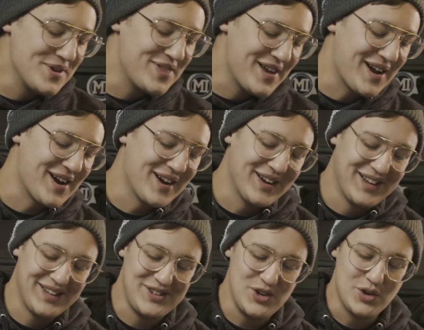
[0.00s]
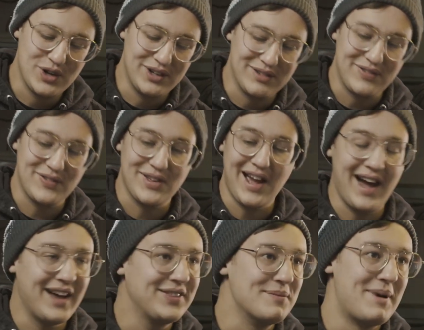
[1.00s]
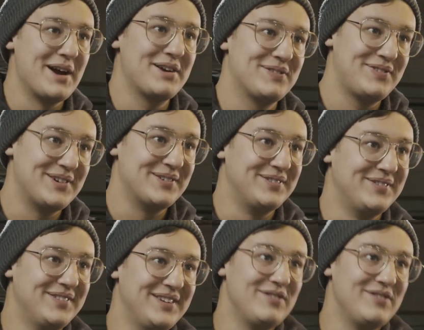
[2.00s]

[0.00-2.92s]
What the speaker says: there, and you could have had the microphone